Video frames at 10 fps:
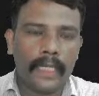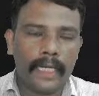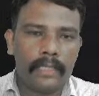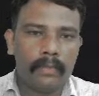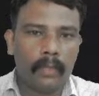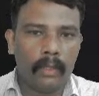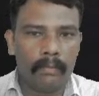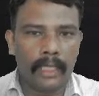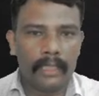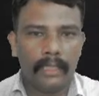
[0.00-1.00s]
that is
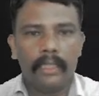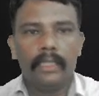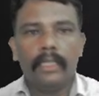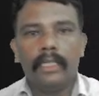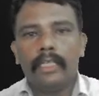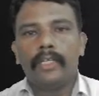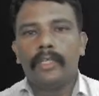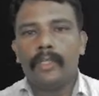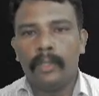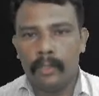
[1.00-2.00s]
Muhammad
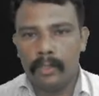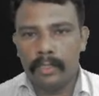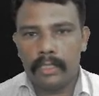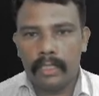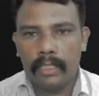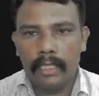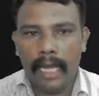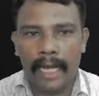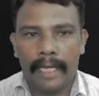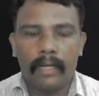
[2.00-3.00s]
Yunus
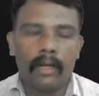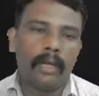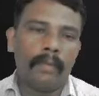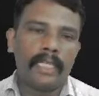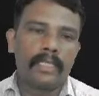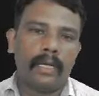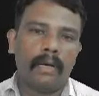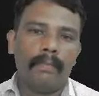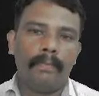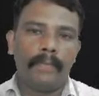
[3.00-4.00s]
and Economics
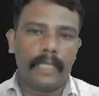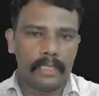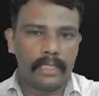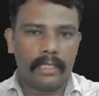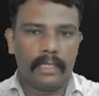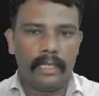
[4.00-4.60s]
of Peace